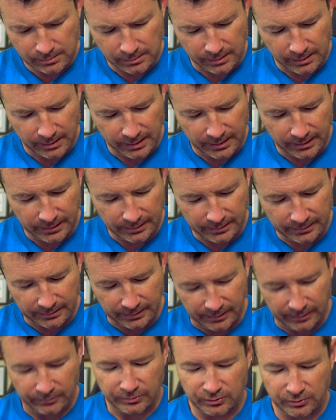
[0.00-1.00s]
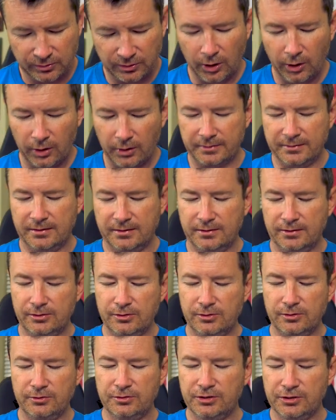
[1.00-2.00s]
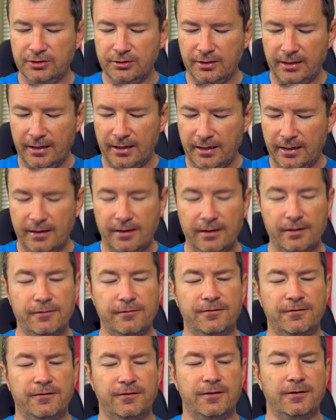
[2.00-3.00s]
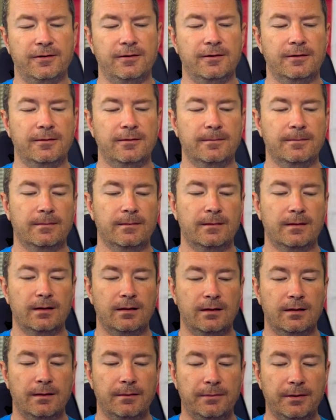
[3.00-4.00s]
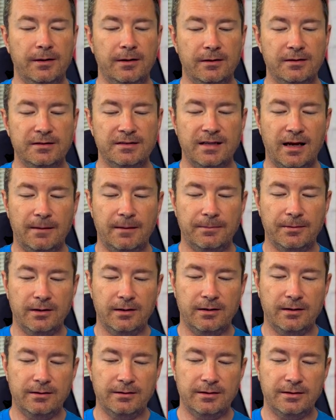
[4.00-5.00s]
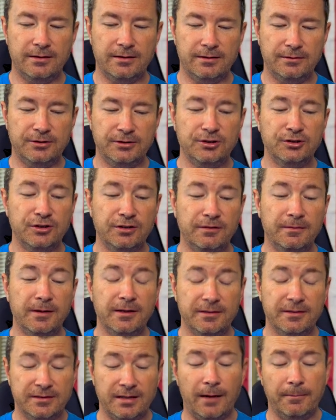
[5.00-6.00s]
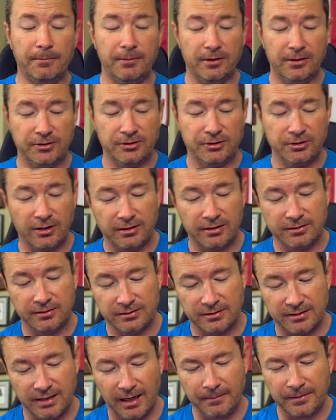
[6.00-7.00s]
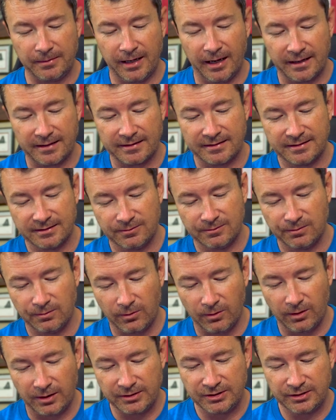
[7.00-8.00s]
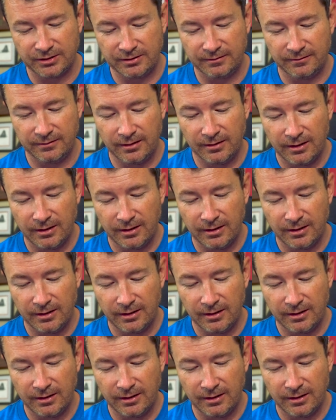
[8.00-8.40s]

And I was hooked. You should have been on Top Gun. You should have been a Top Gun instructor. Tomcats watching